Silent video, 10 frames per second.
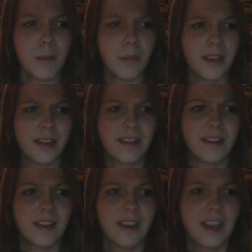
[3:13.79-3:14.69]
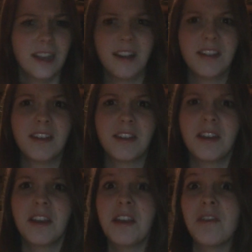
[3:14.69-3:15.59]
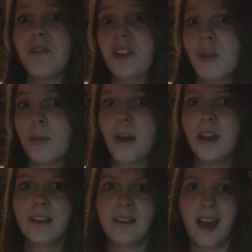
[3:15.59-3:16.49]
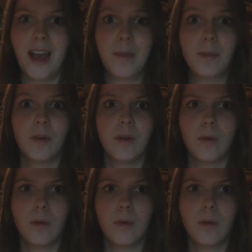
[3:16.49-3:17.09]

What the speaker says: because it does not fit your body type,